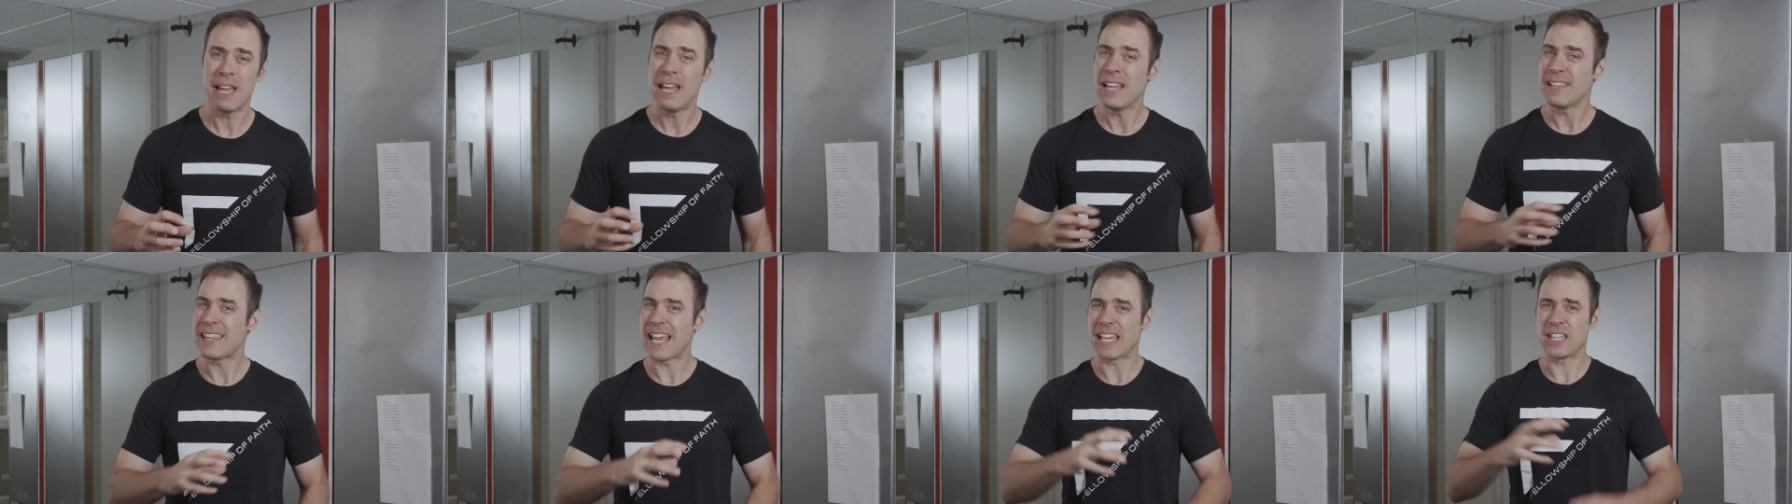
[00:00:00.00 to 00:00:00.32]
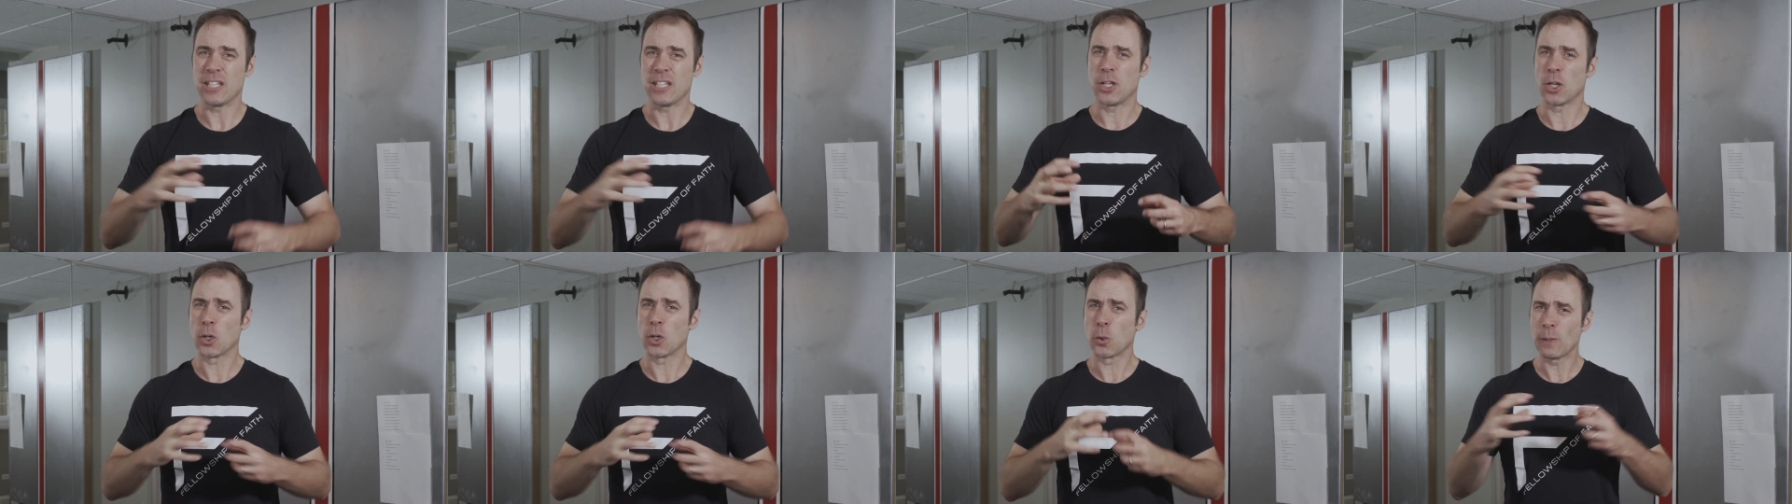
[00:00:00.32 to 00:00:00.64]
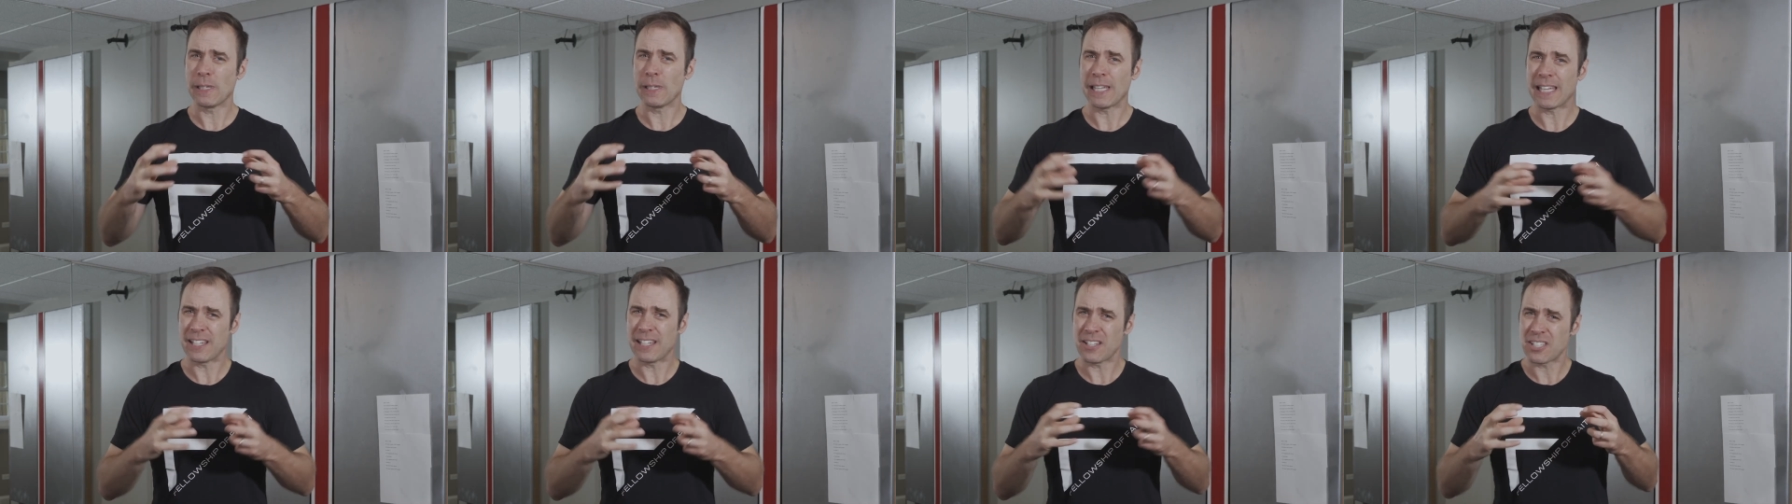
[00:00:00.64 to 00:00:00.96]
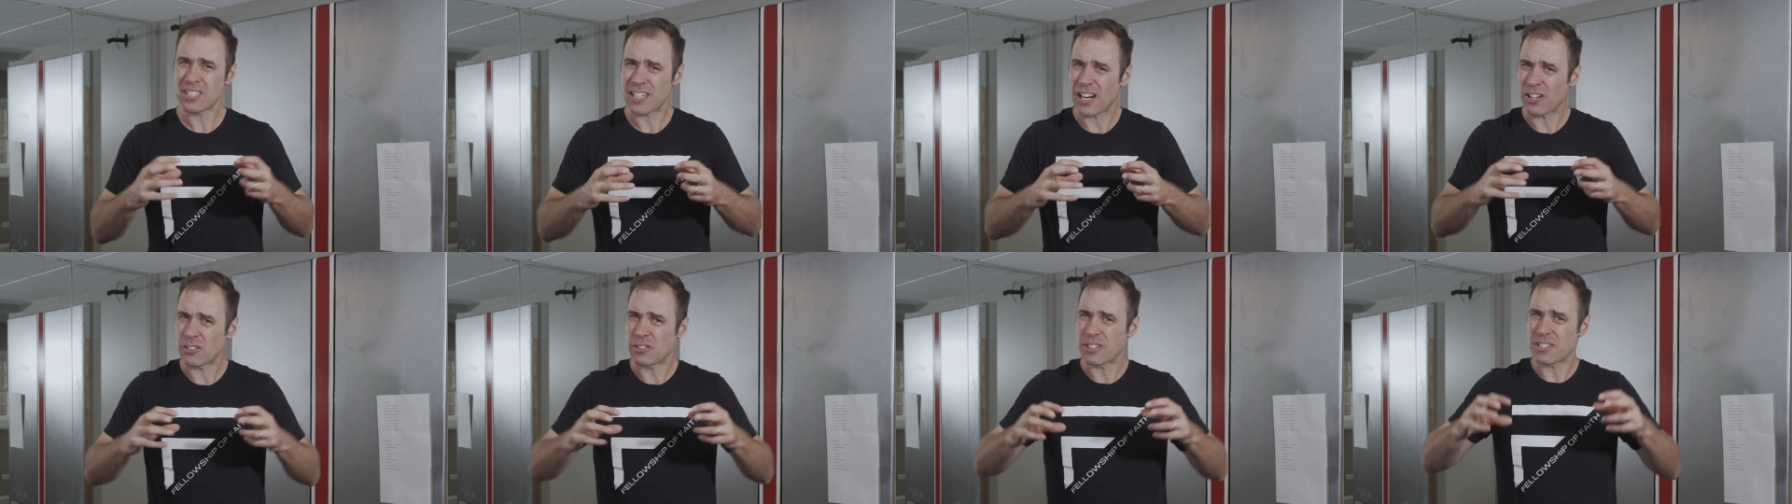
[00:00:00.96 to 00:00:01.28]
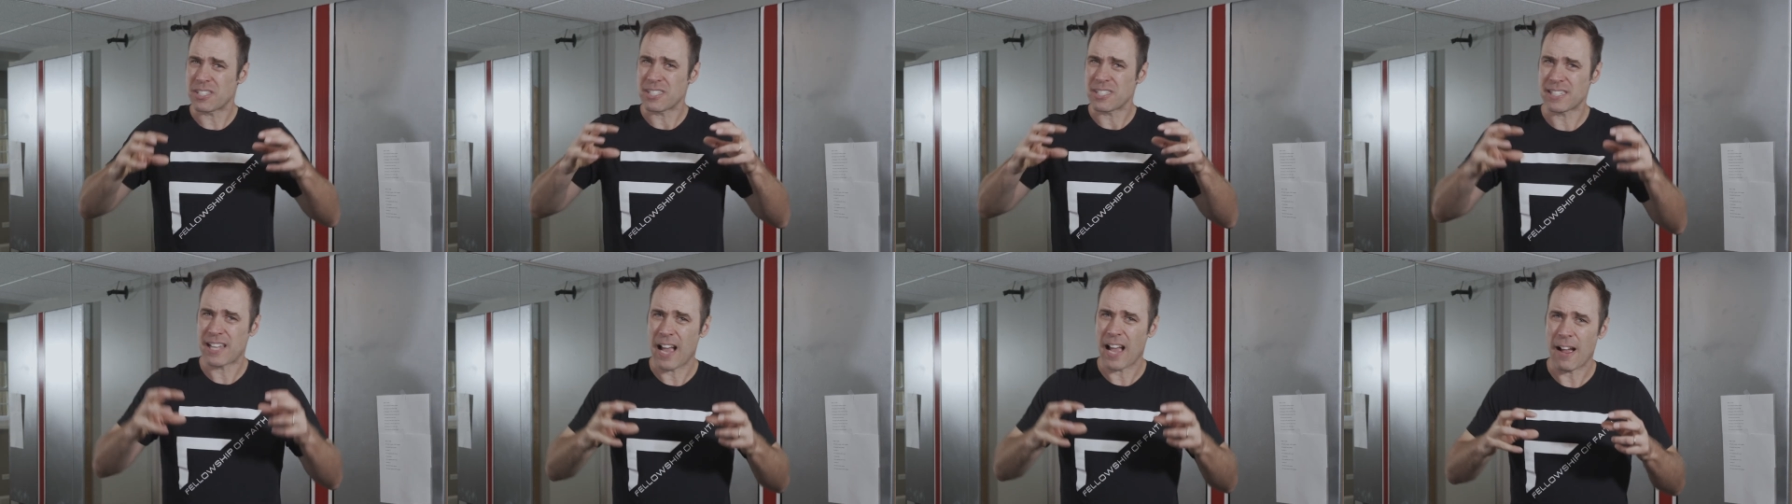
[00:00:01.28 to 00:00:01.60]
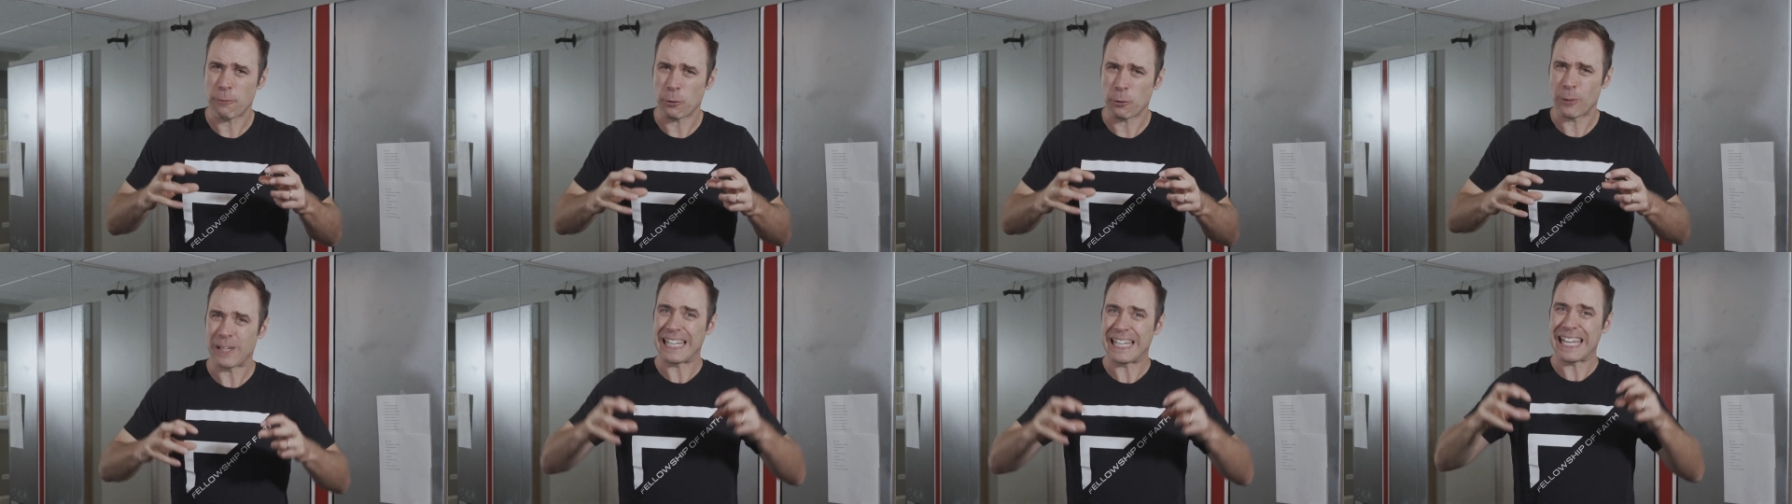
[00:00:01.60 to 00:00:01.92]
that you're really going to start
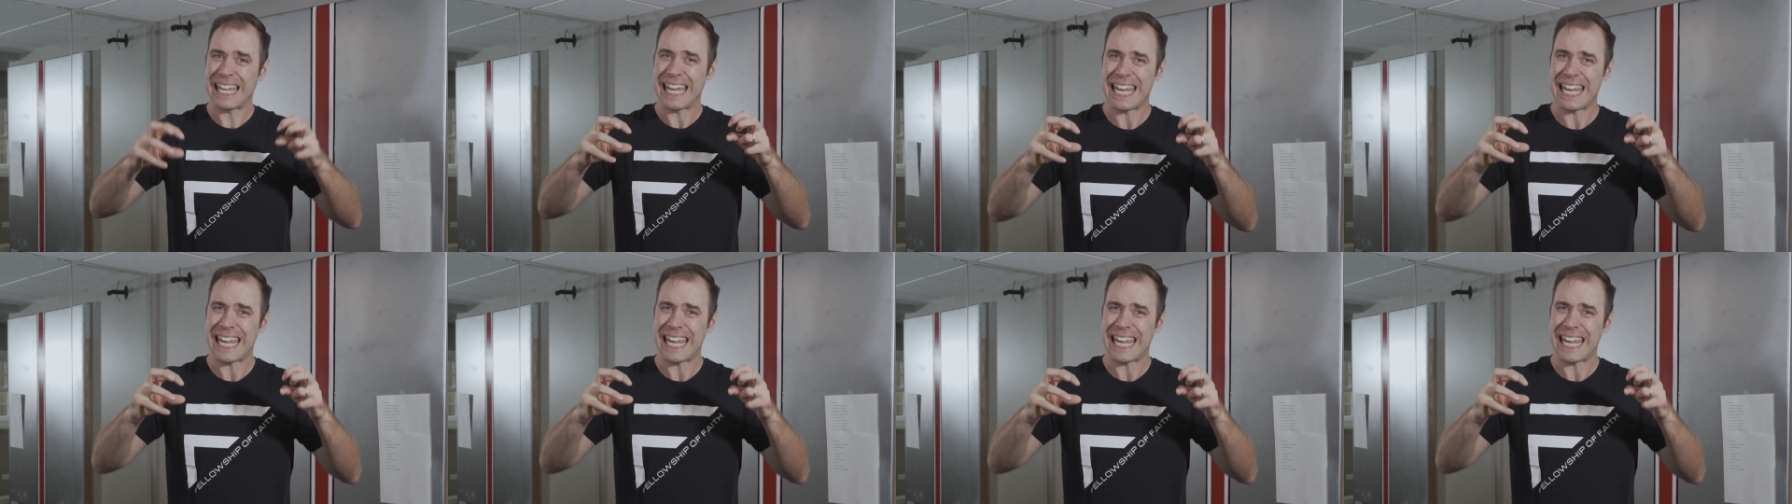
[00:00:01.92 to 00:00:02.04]
discovering